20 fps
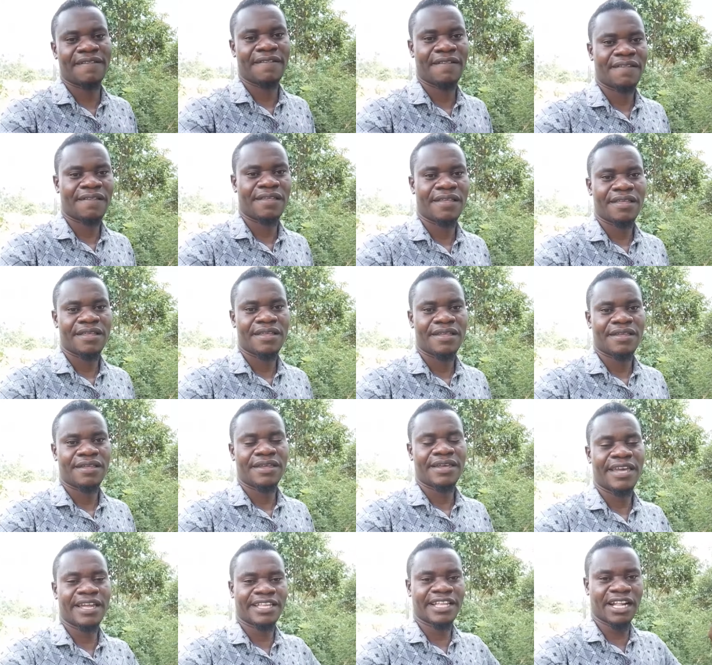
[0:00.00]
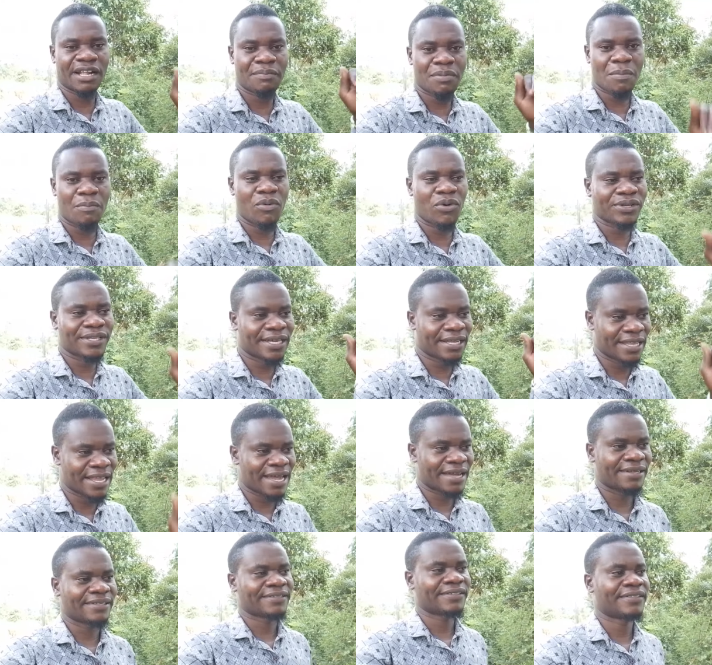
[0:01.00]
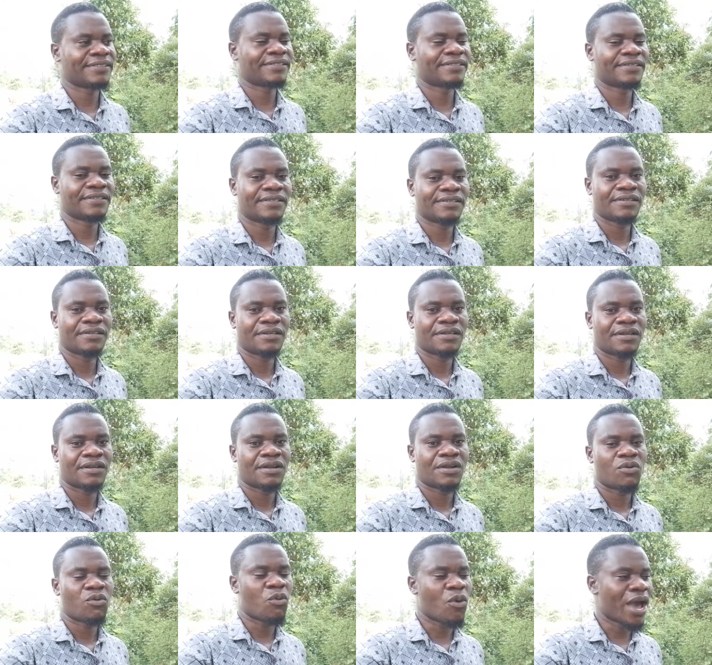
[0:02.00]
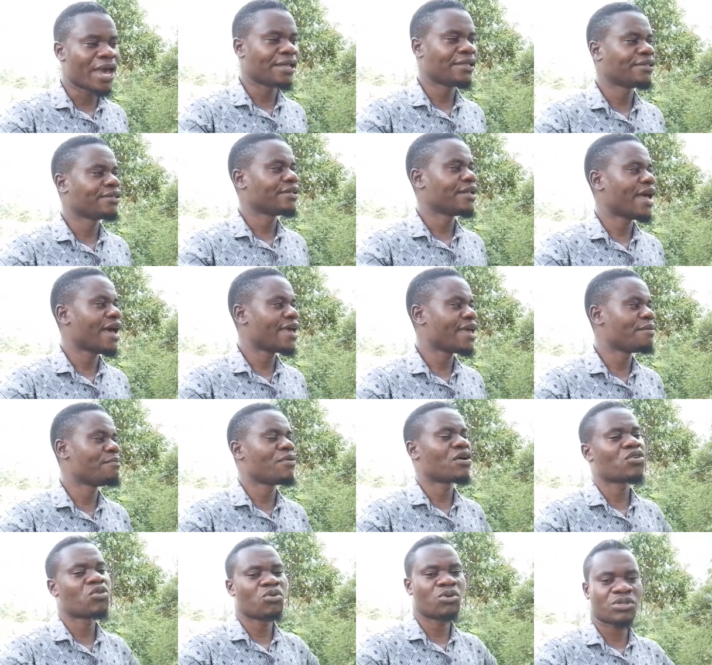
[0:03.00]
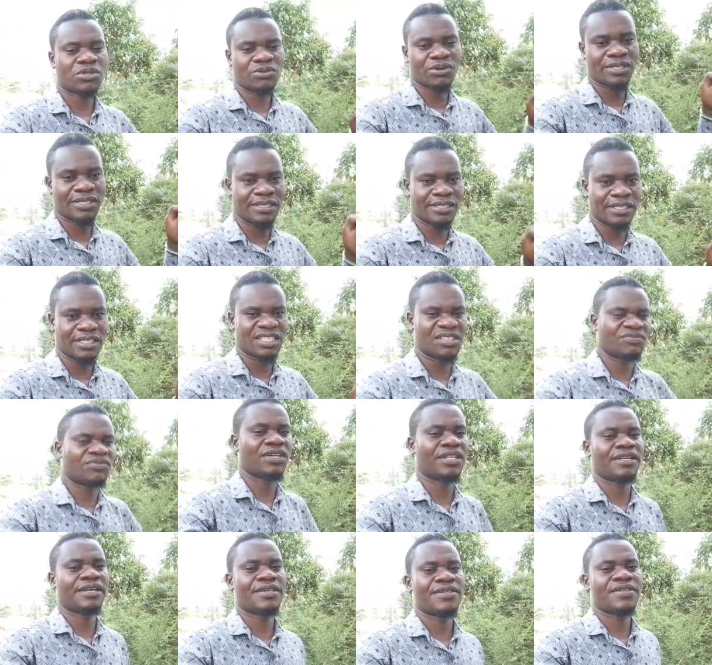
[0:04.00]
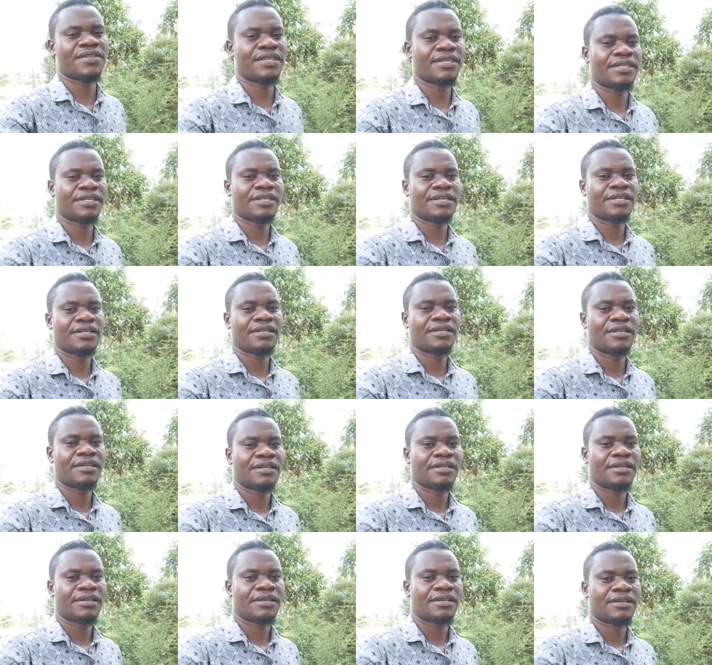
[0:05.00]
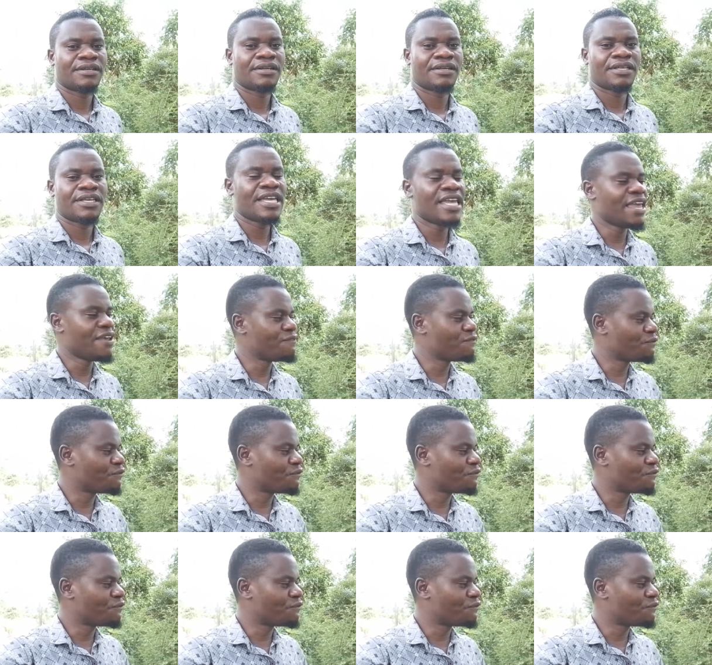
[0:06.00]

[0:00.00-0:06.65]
gitriba bought the land when Iammarwa was not in this village if for sure he